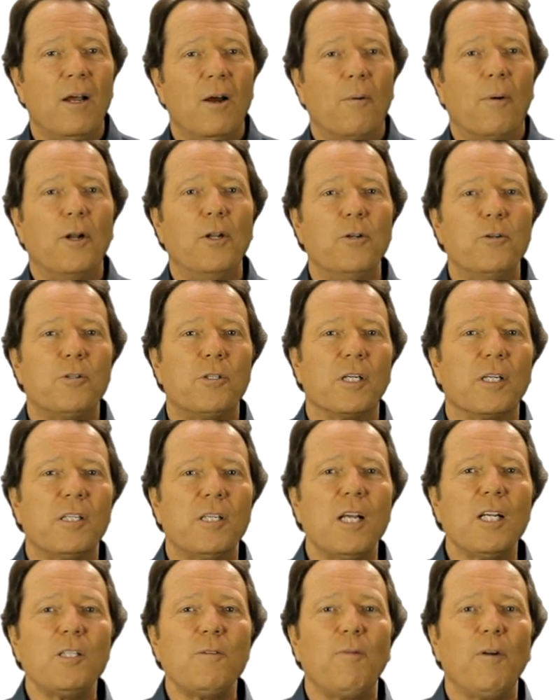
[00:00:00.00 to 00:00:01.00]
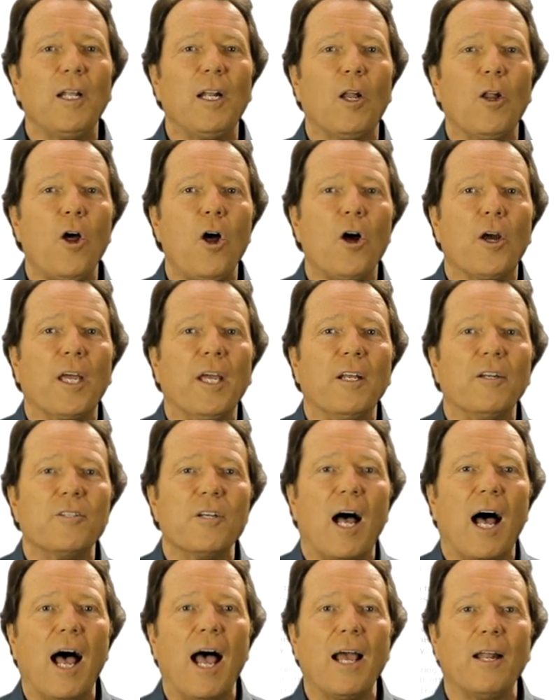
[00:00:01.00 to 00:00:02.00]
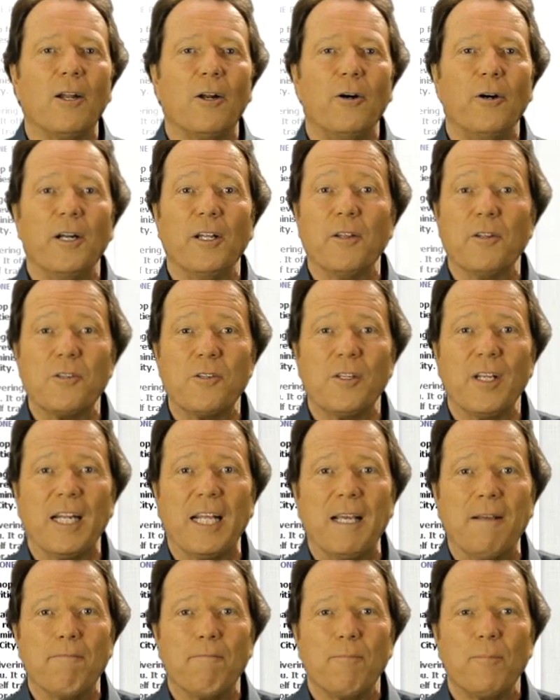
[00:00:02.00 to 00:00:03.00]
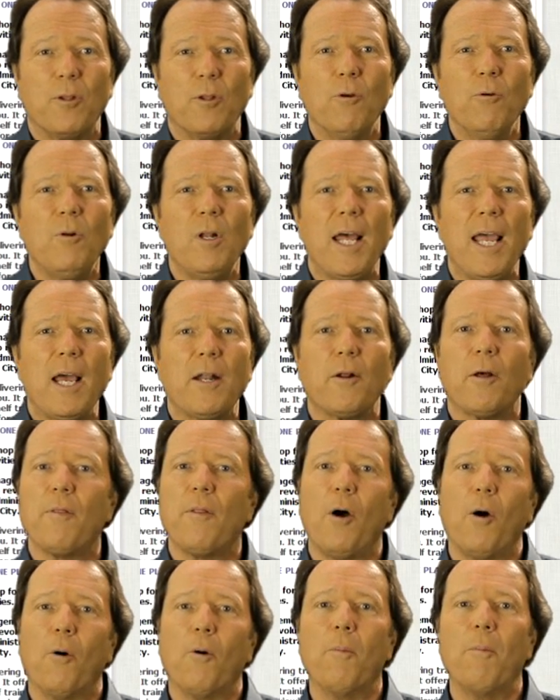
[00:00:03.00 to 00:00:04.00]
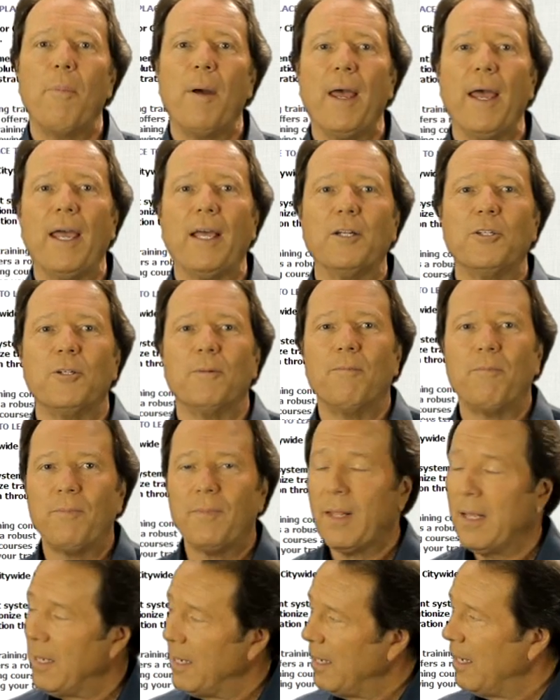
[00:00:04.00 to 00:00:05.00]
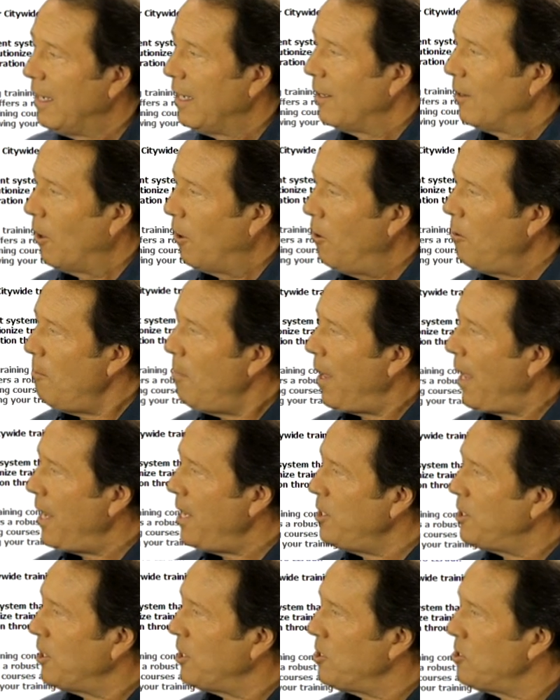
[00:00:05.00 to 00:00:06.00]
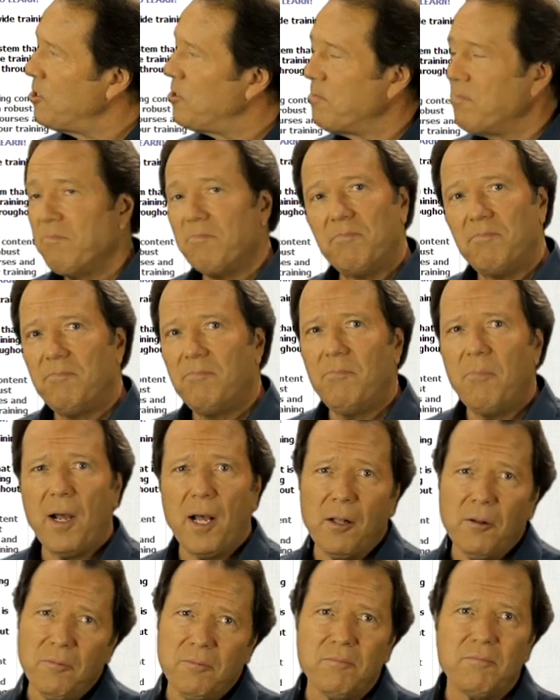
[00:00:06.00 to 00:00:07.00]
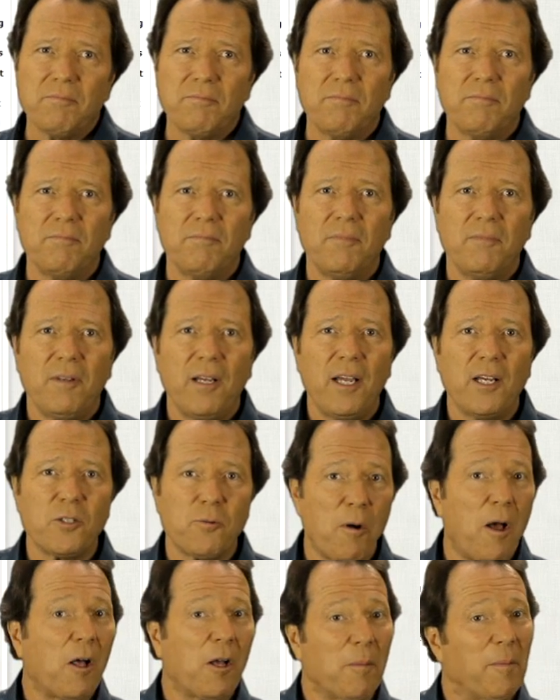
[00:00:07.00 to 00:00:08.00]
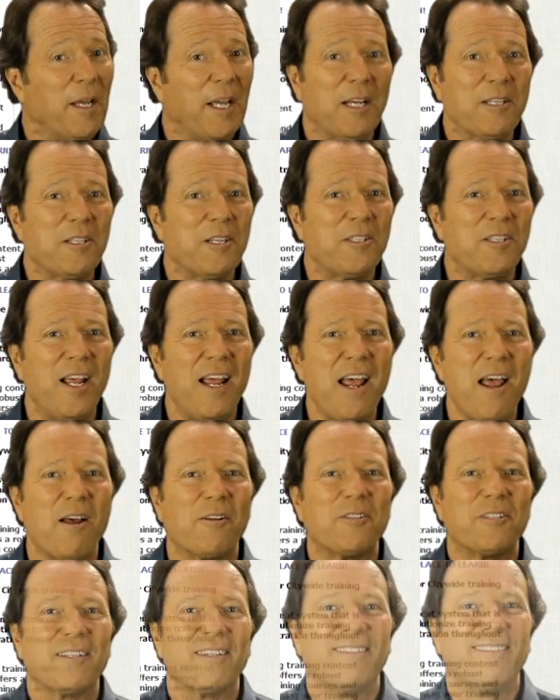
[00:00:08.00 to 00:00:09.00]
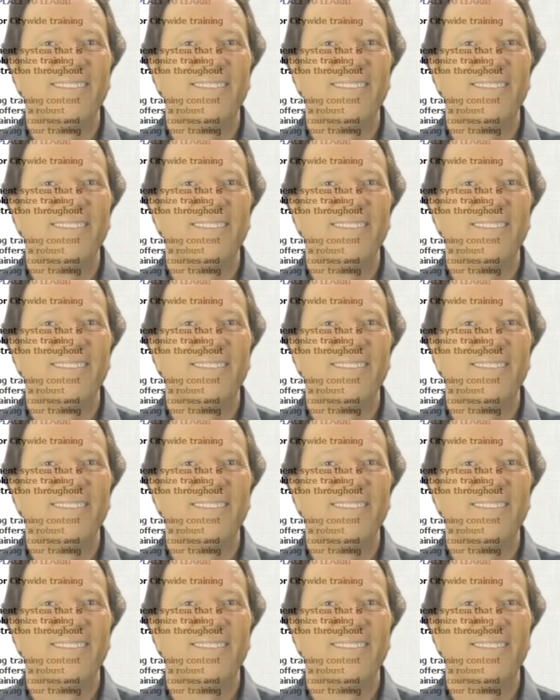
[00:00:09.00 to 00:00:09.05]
When you successfully log into iLearn in the City, you land on the home page. The home page is, well, as welcoming as it sounds.